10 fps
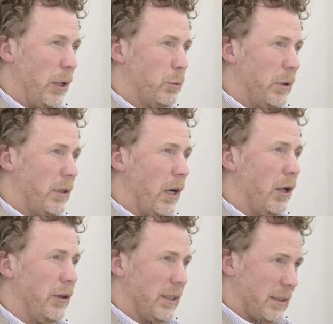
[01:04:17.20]
But we're
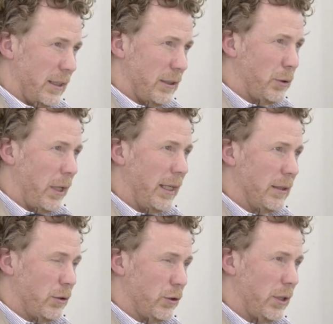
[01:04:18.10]
honestly
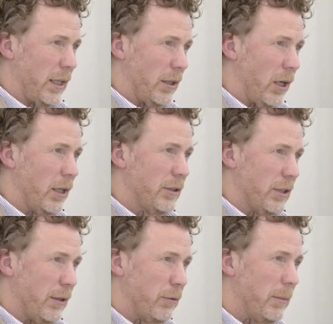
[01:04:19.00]
trying to share
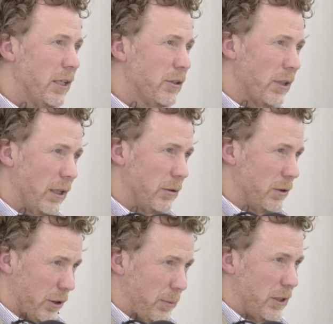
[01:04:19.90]
knowledge and information,
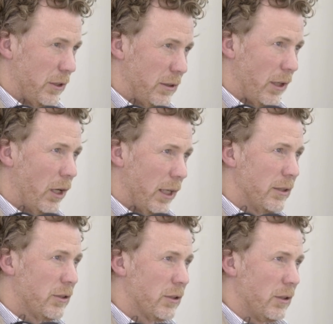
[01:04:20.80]
or especially
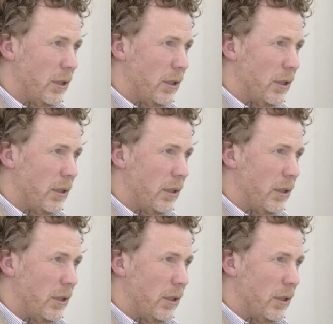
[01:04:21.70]
knowledge.